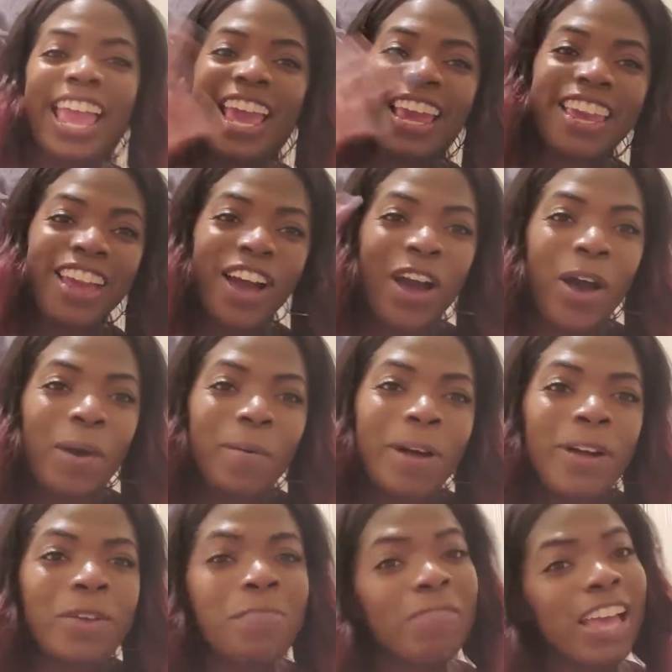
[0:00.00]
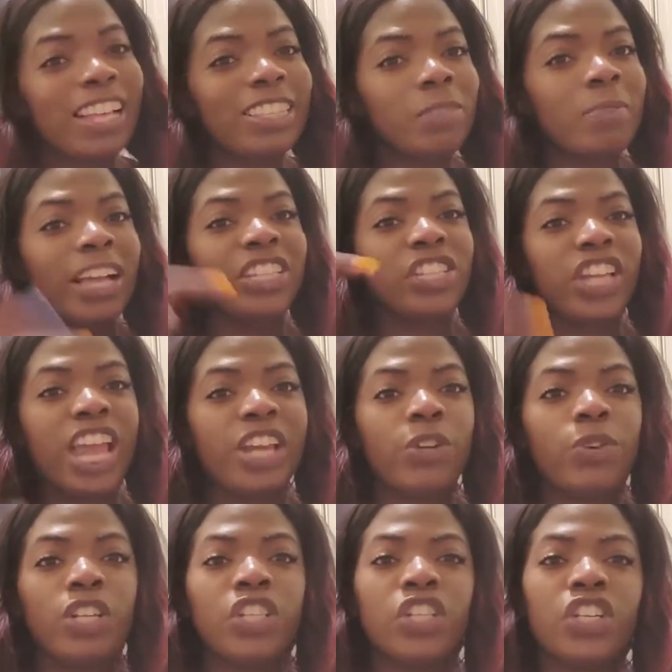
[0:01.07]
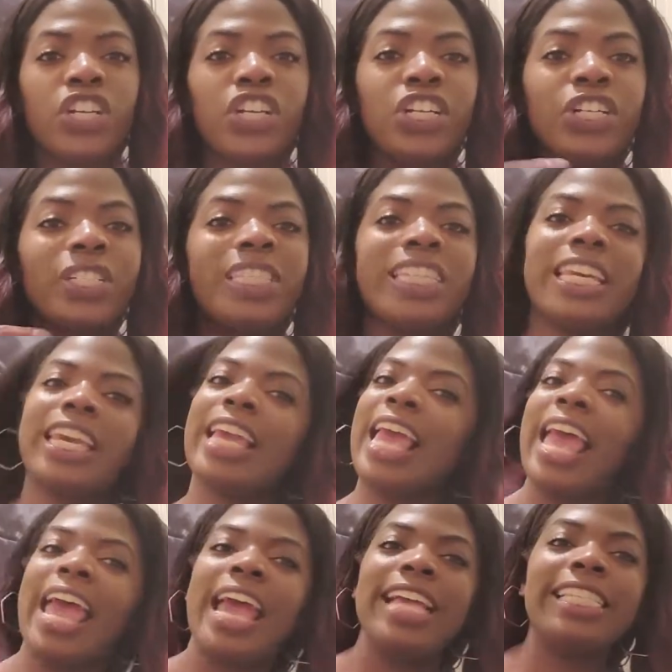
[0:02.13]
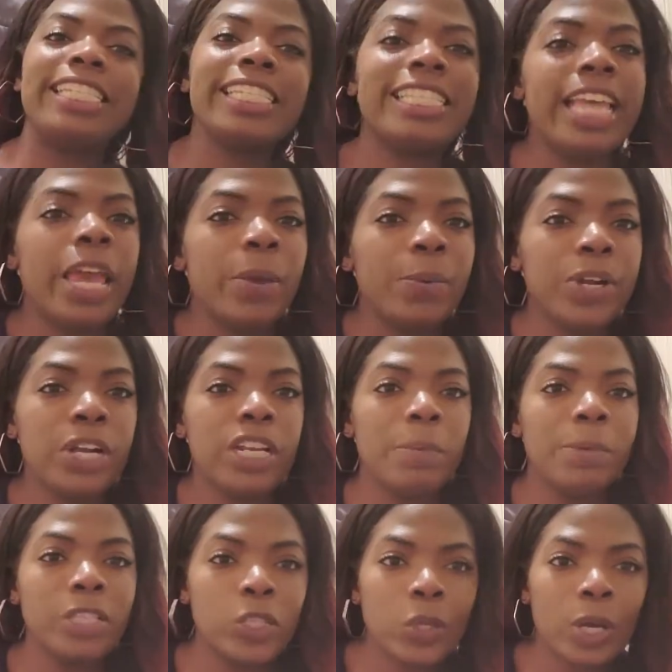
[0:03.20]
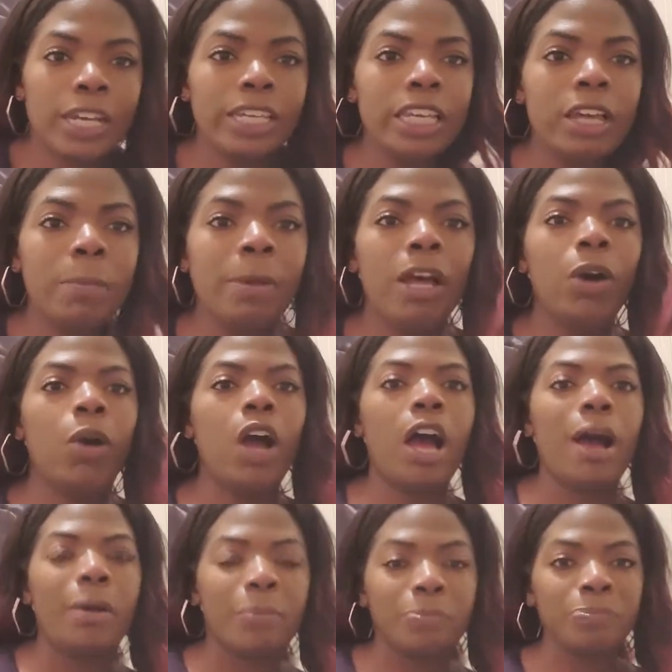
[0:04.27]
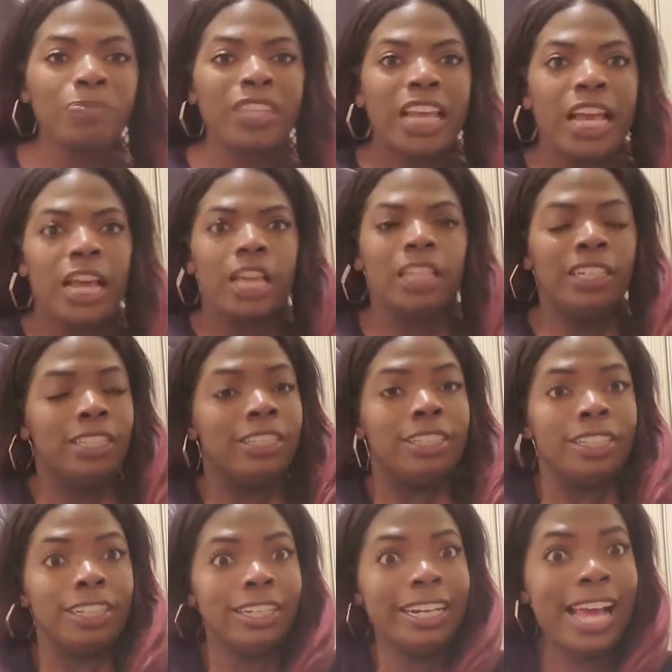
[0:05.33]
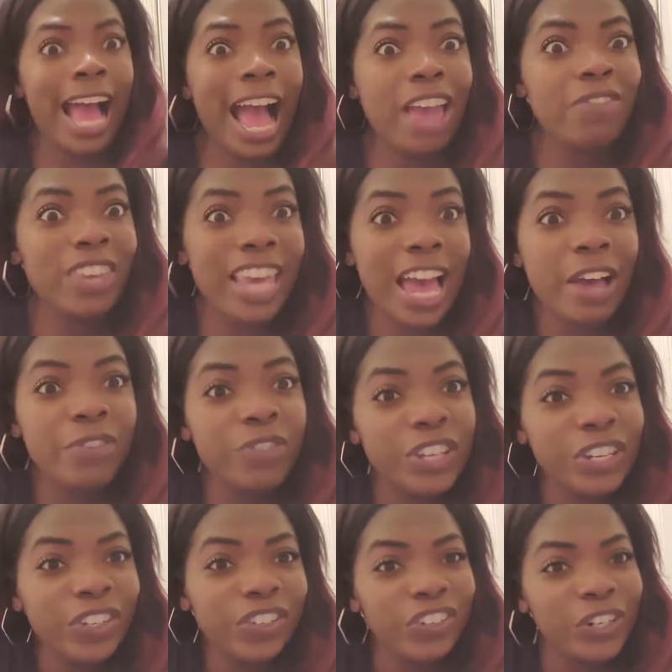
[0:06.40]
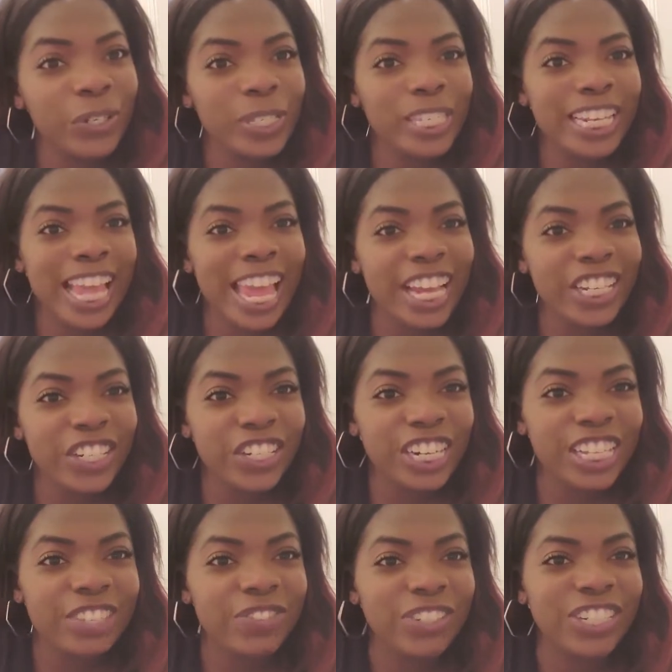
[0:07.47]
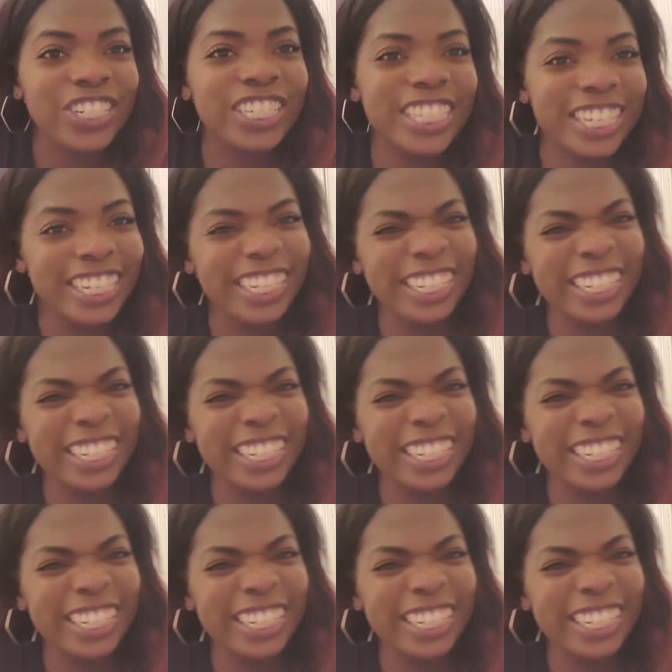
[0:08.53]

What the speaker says: Hey y'all, welcome back to my channel. It's your girl D, and today we're going to be talking about IVF and frozen egg transfers.